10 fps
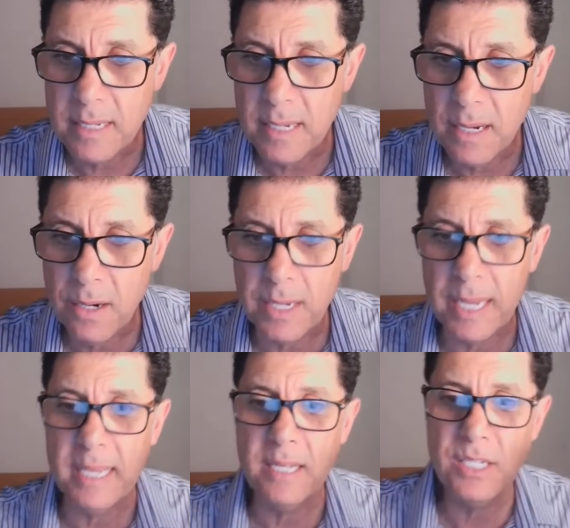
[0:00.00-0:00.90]

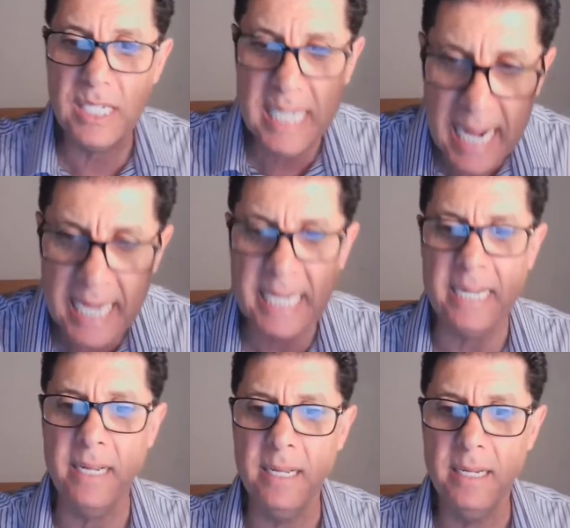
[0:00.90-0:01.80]
Okay, Xi'an.
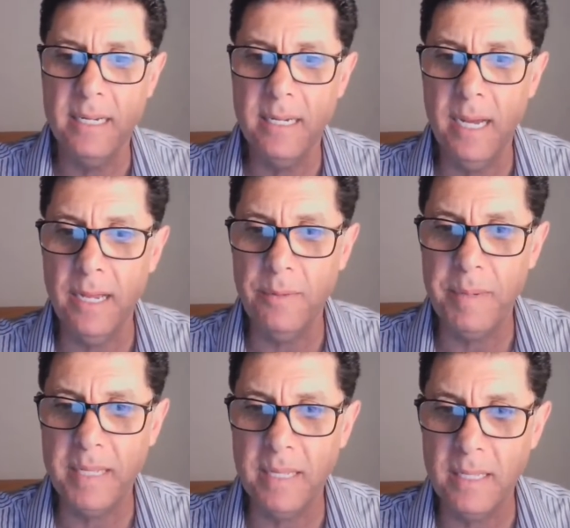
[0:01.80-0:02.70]
I hope I
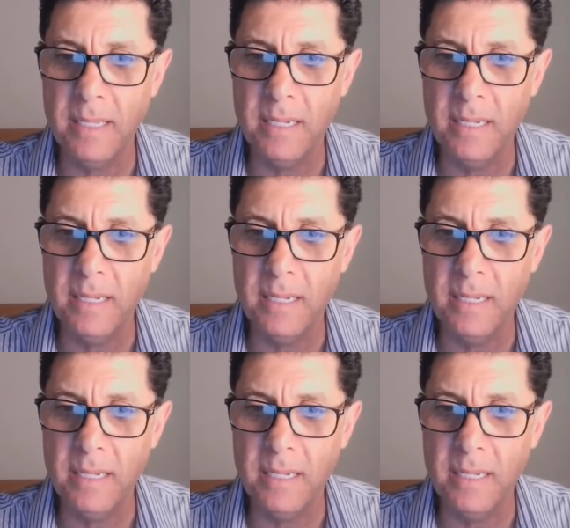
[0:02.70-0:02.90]
did.